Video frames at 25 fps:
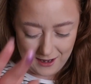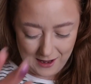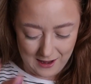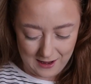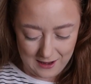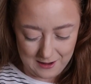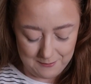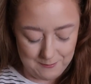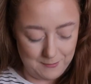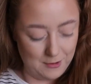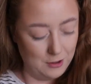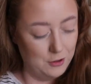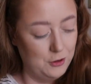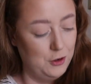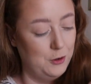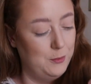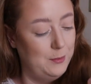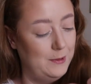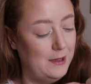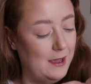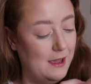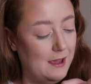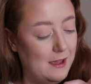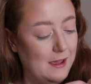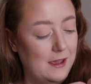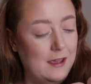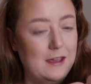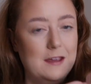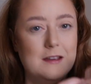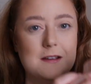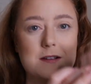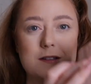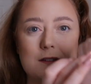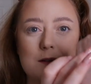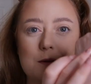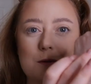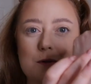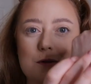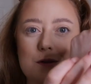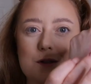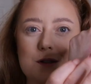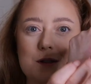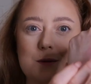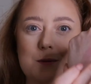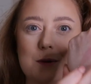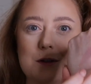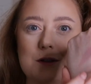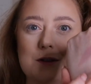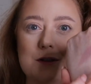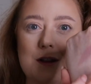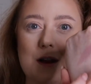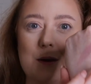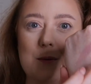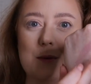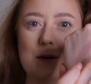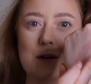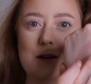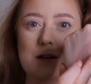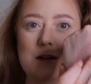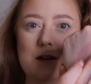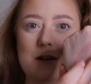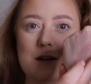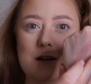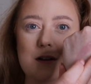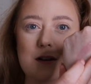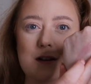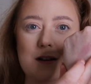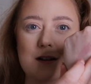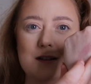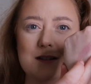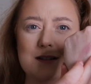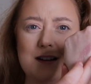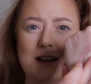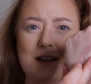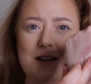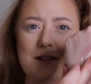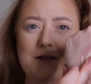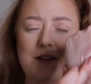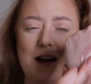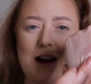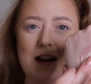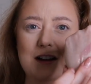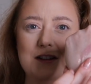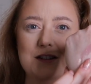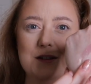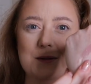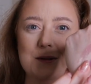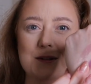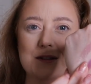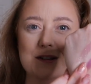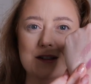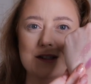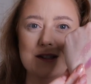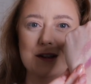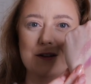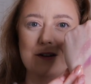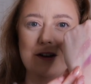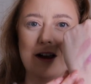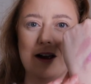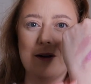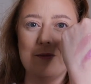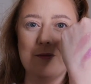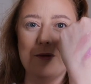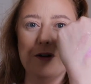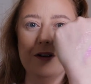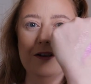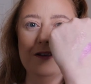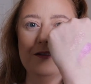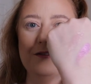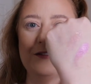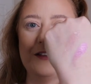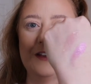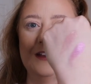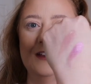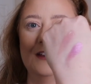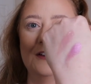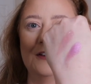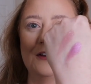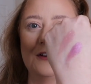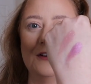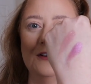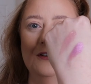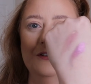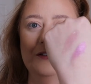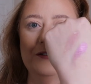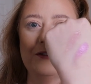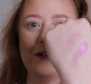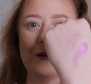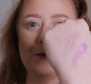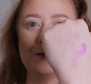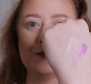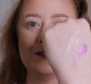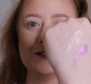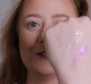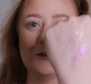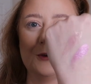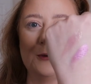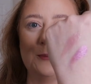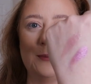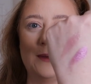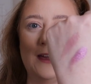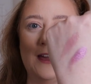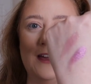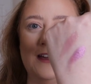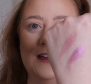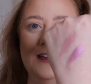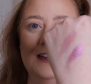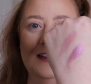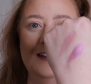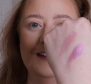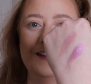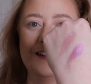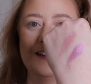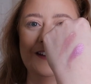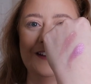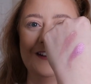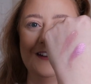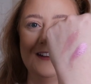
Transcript: Cupcake, so I'll just swatch that one. It's kind of hard doing this on camera. There you go. That one's Cupcake.